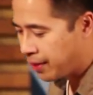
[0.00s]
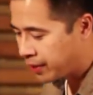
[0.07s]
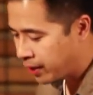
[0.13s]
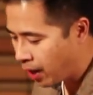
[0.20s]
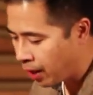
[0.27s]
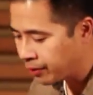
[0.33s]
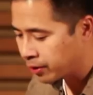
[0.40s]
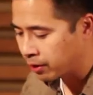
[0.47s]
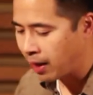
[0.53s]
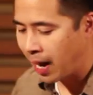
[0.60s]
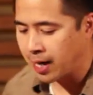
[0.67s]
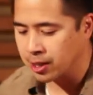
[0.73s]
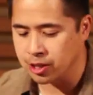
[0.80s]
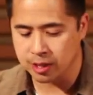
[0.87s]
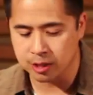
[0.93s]
and the other
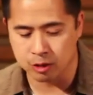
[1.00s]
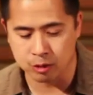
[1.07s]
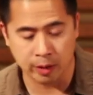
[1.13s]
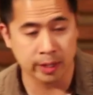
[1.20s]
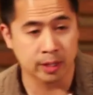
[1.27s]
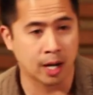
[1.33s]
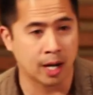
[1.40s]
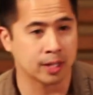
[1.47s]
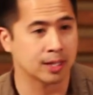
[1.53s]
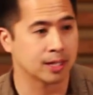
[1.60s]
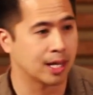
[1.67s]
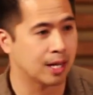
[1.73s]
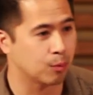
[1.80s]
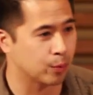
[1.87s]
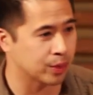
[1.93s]
actually joined on
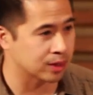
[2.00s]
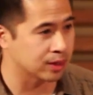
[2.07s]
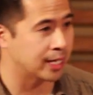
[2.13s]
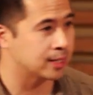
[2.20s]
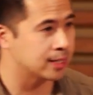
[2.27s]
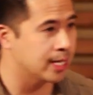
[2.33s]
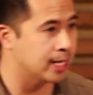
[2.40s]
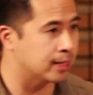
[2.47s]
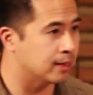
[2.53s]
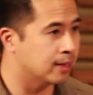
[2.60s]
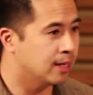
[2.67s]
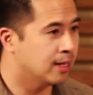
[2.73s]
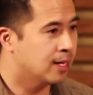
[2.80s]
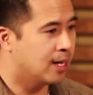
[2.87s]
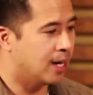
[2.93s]
with LinkedIn
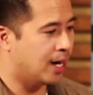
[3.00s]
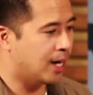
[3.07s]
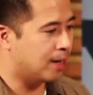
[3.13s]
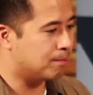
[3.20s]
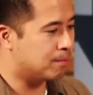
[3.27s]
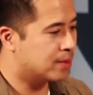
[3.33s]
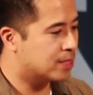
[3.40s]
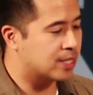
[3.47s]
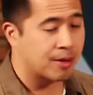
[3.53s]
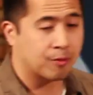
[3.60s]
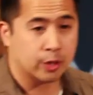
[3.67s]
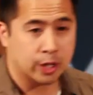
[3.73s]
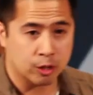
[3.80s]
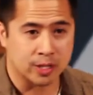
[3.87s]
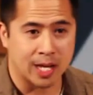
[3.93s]
um,
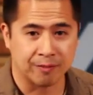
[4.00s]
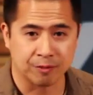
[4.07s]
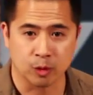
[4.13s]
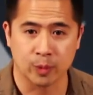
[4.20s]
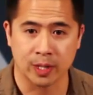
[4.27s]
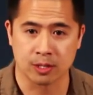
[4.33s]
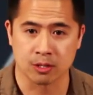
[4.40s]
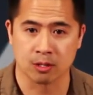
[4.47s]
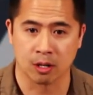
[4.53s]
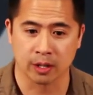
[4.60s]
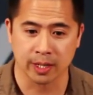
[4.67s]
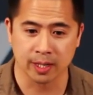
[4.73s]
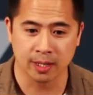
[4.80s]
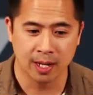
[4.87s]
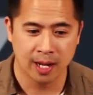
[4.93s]
several years after we had
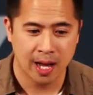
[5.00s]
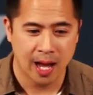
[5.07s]
started.